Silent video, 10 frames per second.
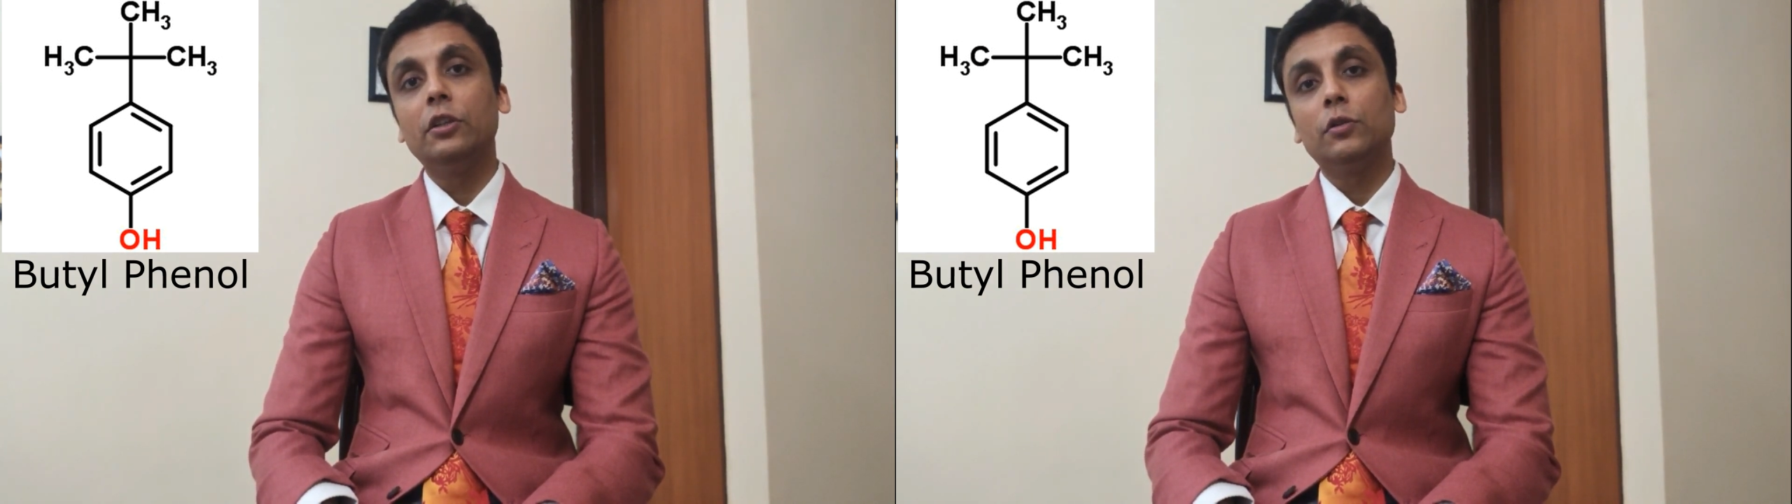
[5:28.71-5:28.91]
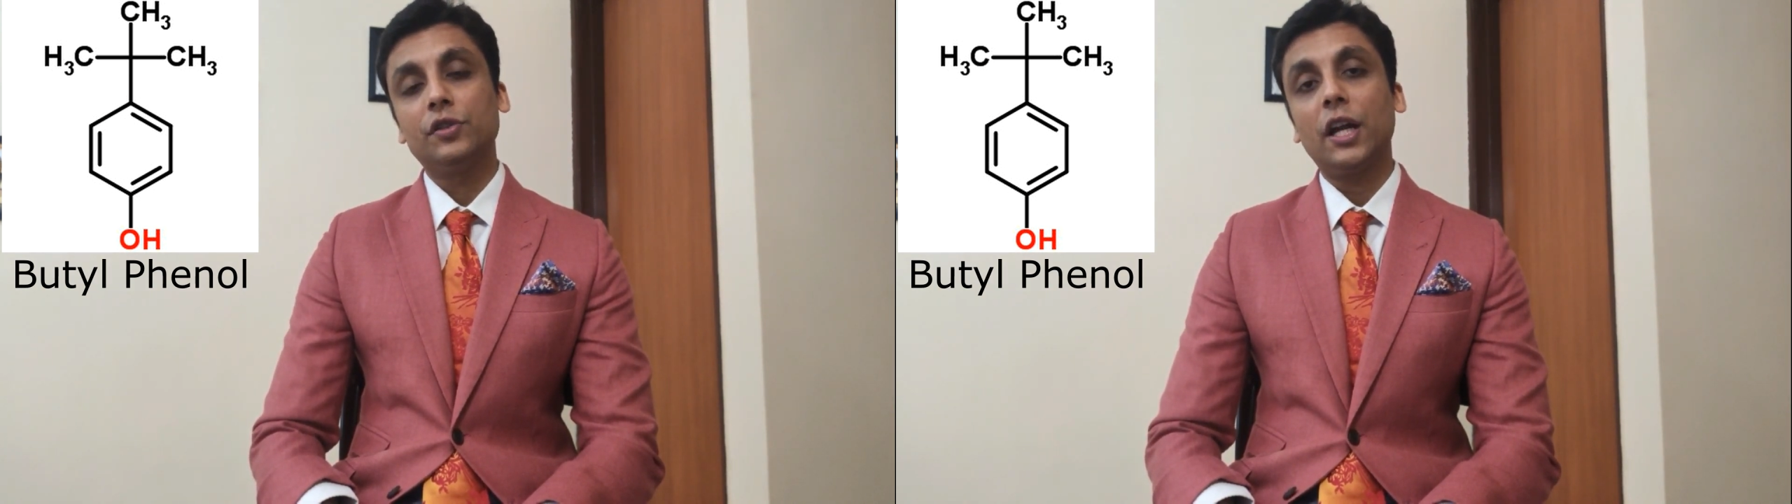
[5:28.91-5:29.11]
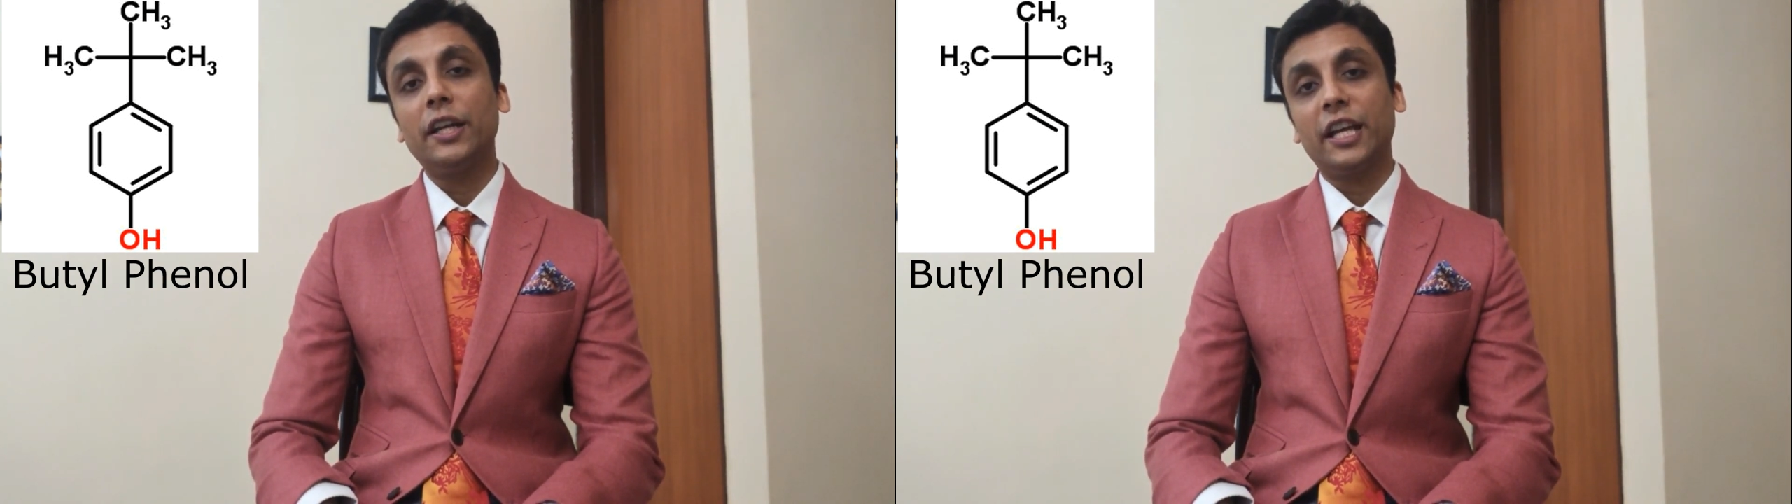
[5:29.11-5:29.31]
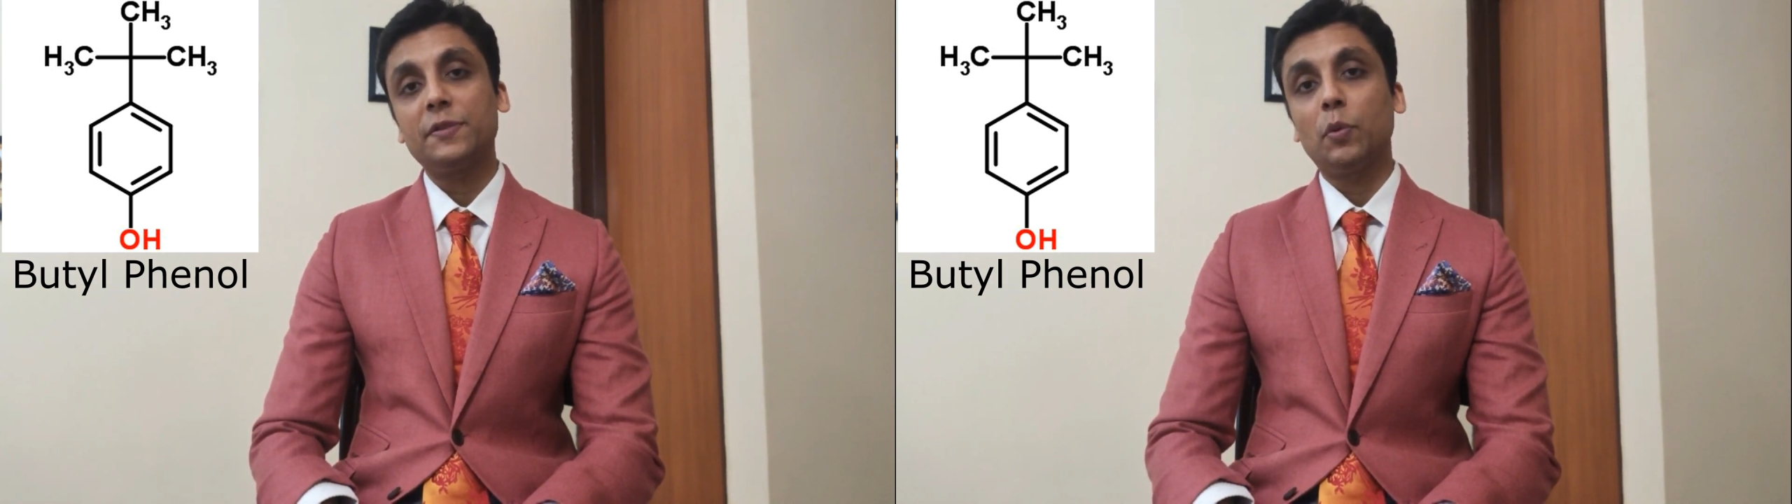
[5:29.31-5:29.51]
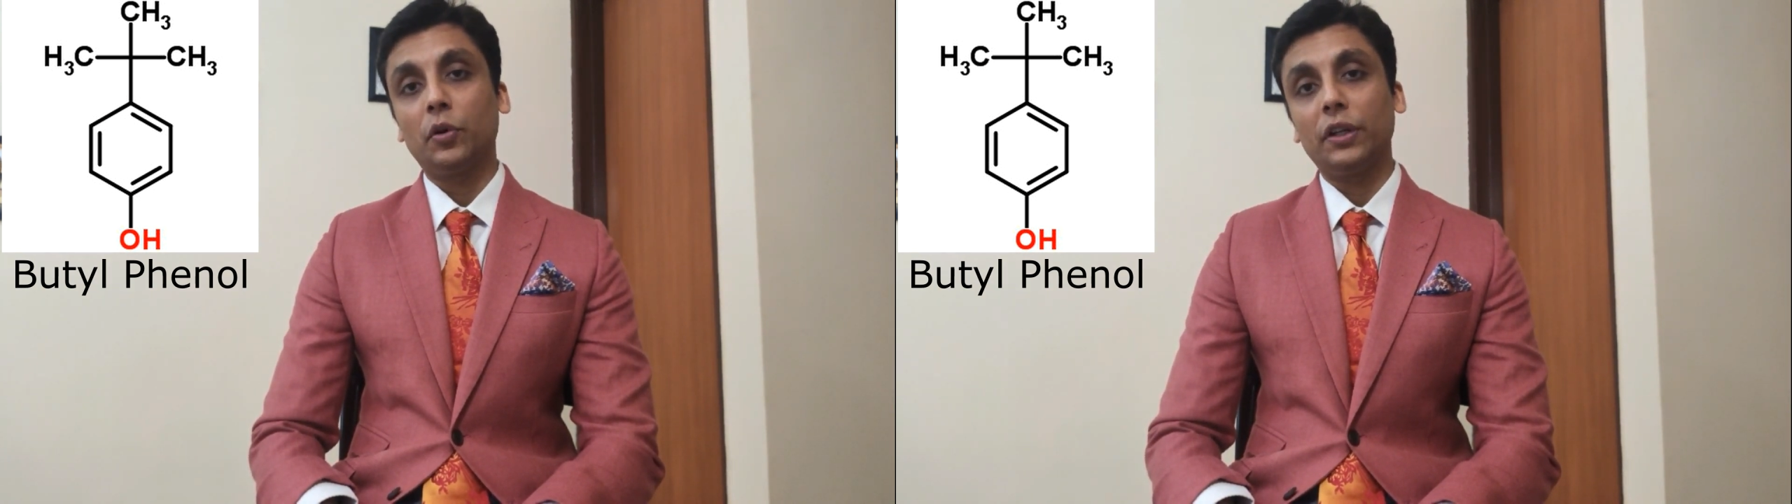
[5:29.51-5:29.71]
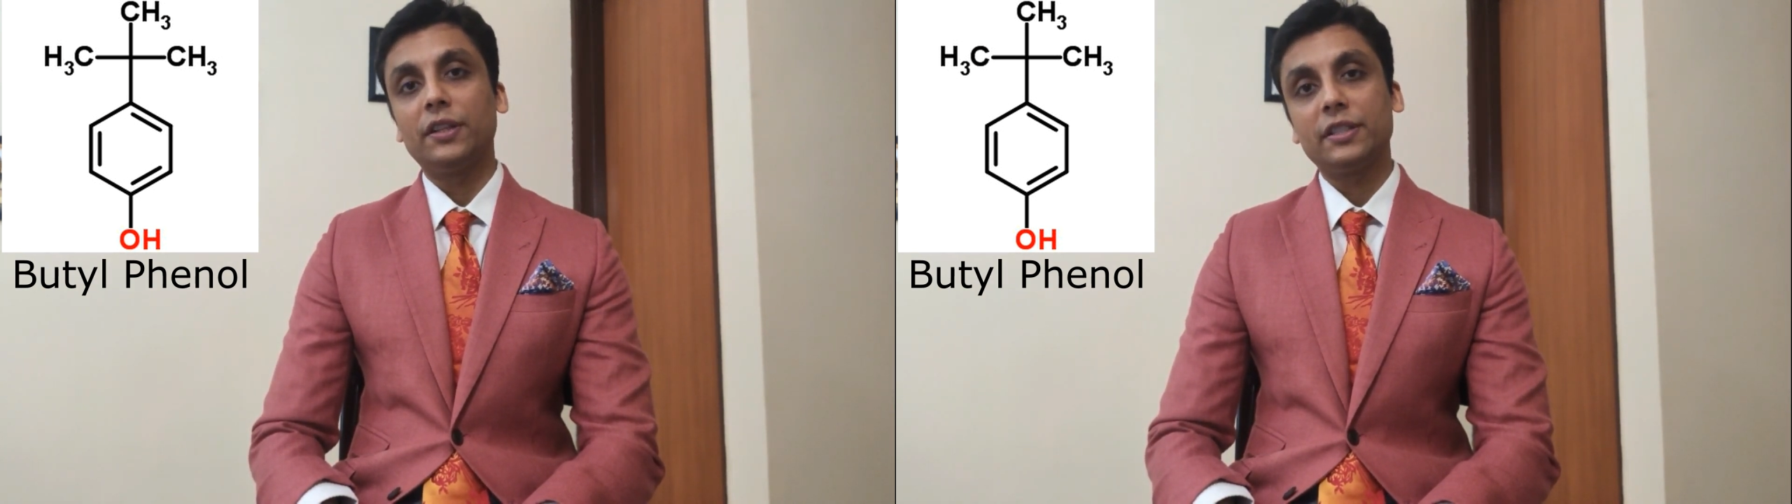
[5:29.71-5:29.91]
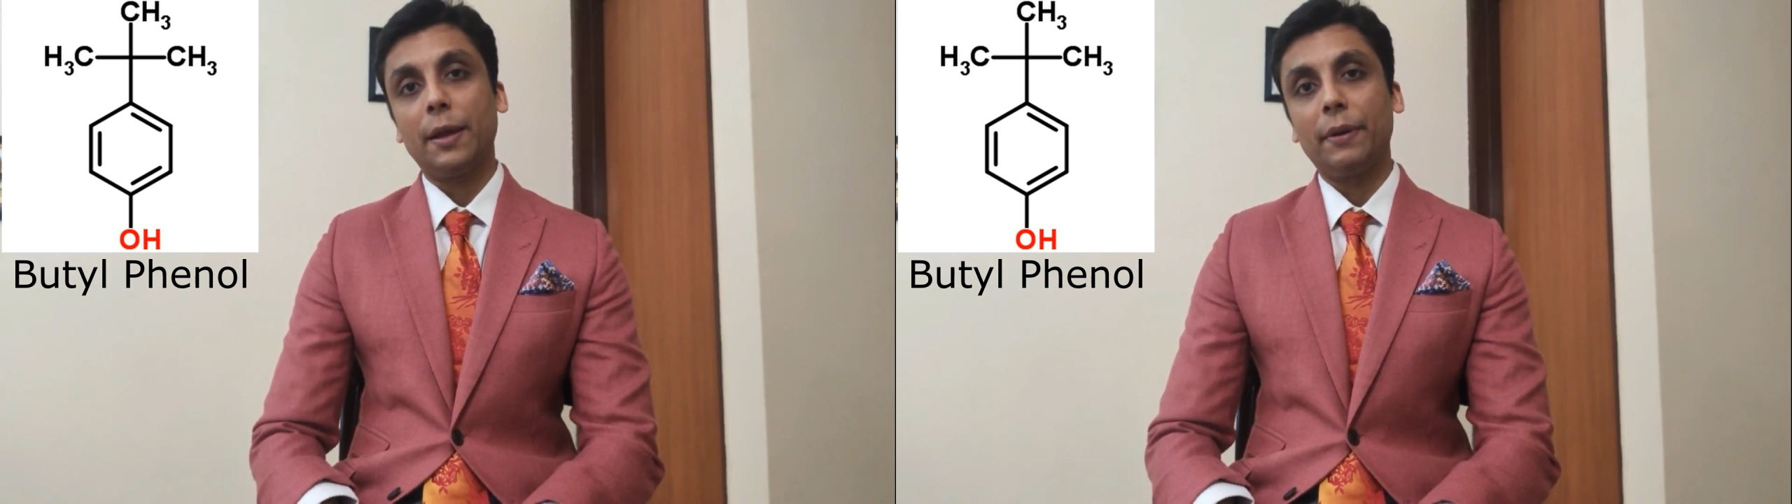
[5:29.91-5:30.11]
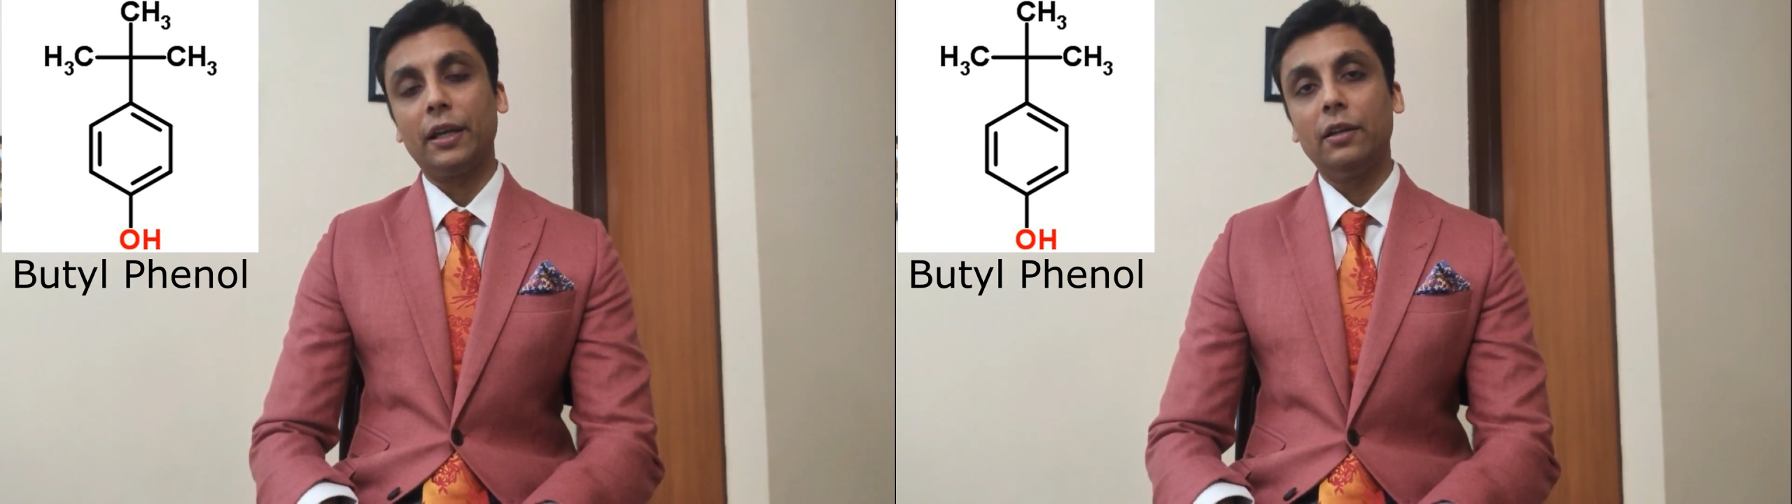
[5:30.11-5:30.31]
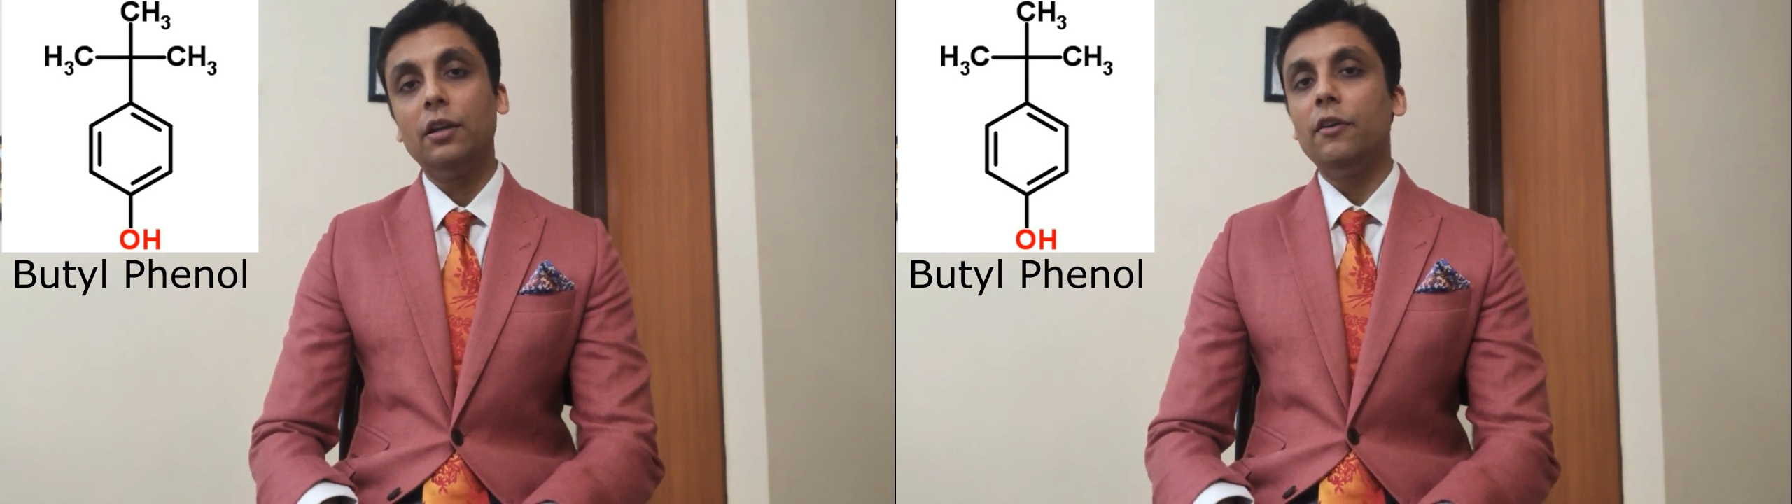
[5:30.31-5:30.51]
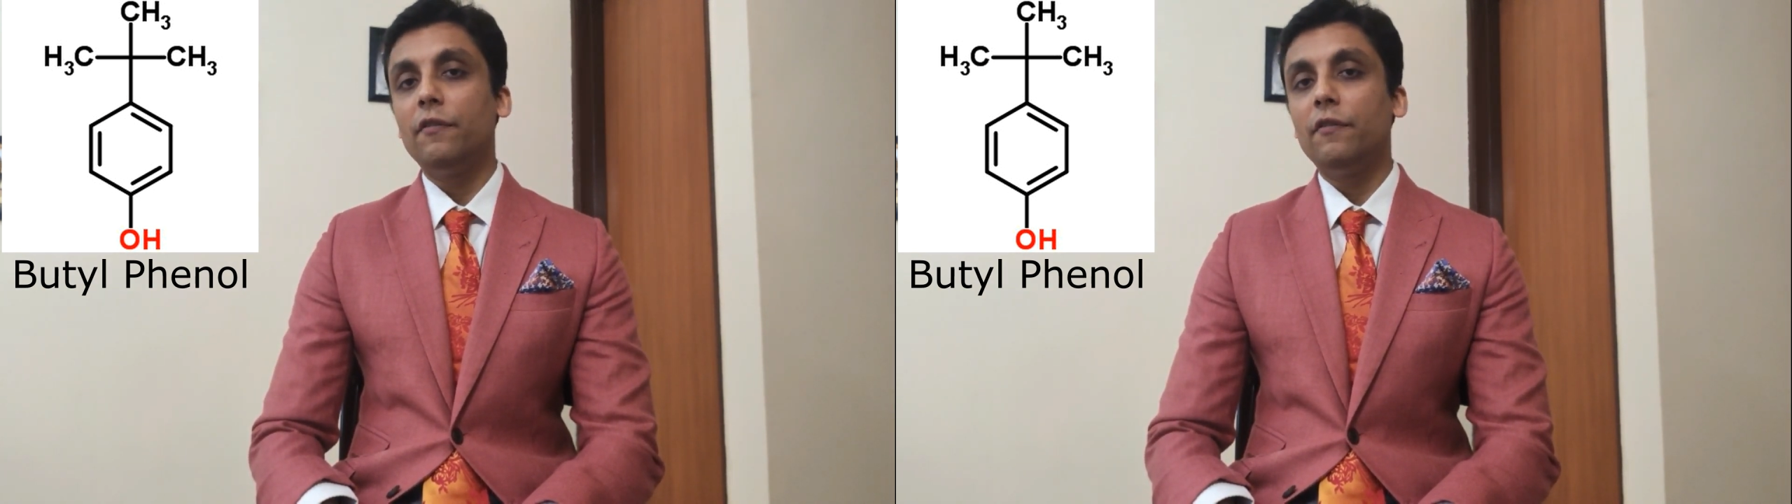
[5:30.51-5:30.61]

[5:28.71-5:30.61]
to start exporting this chemical